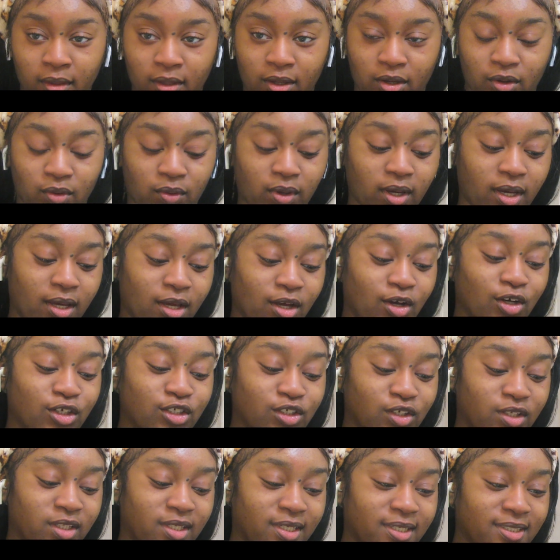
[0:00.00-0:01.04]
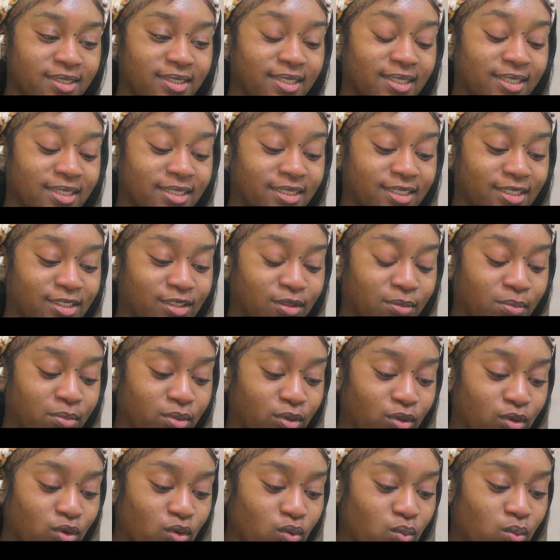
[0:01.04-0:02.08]
Okay, y'all, so this is the
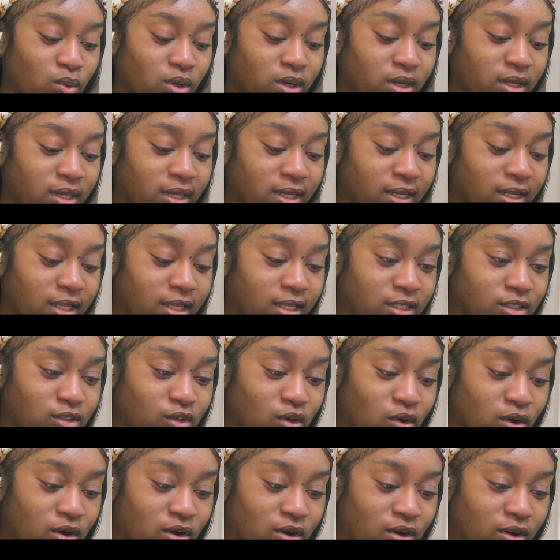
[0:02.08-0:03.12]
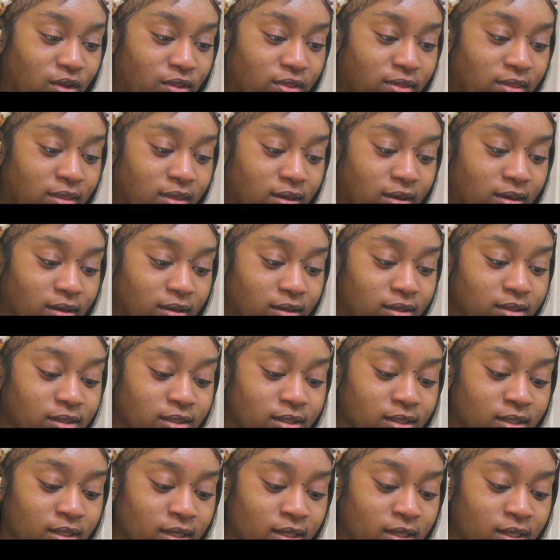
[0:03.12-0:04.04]
blue one. It is called the